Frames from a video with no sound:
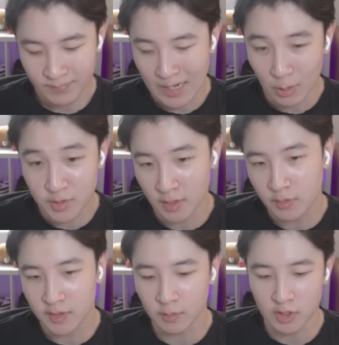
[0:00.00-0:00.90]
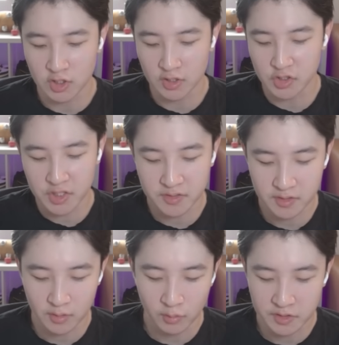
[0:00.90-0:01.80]
I would say only the Witch, because she's
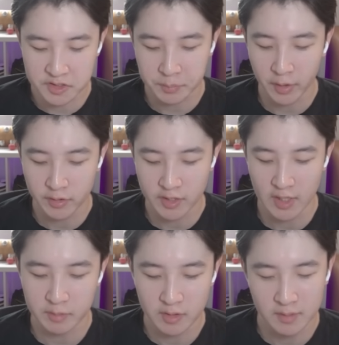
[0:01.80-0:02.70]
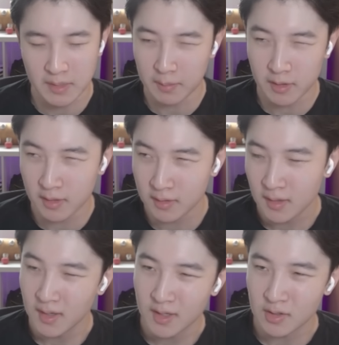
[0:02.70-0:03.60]
the only spawner type unit. Maybe
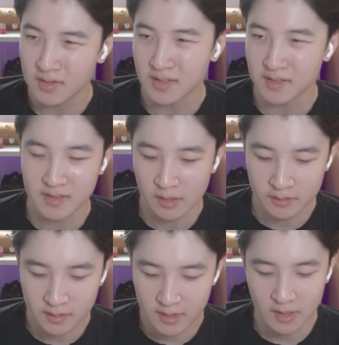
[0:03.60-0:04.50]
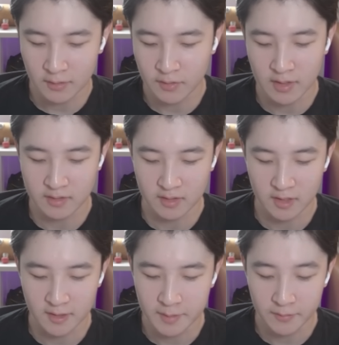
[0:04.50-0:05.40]
you could say Skeleton King if he gets a
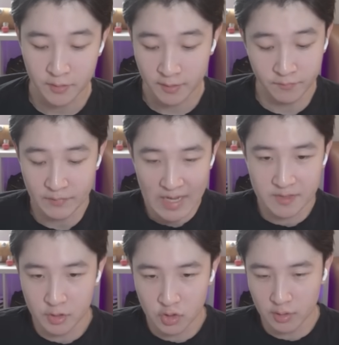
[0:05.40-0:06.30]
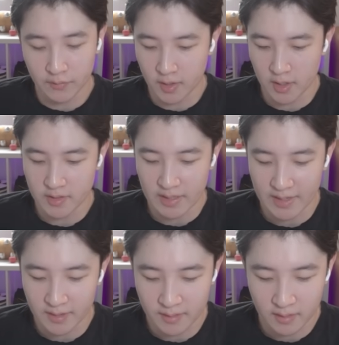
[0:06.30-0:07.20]
kill, but for the vast majority of cards,
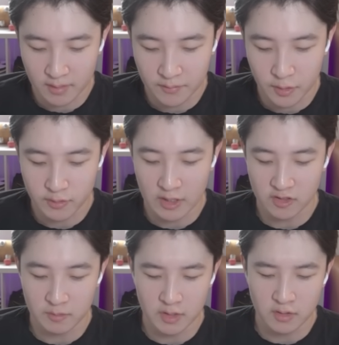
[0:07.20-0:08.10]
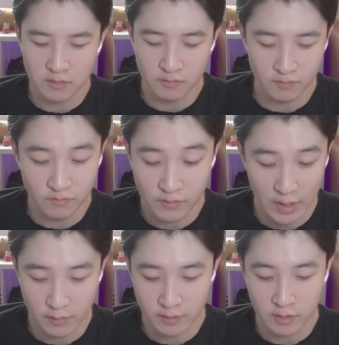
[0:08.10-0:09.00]
I think the Inferno Tower is going to be
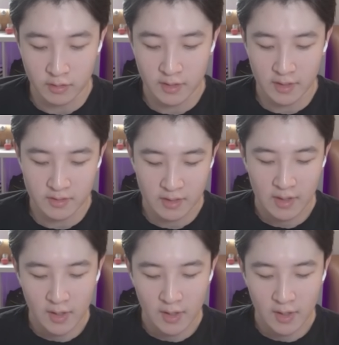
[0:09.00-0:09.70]
very good against.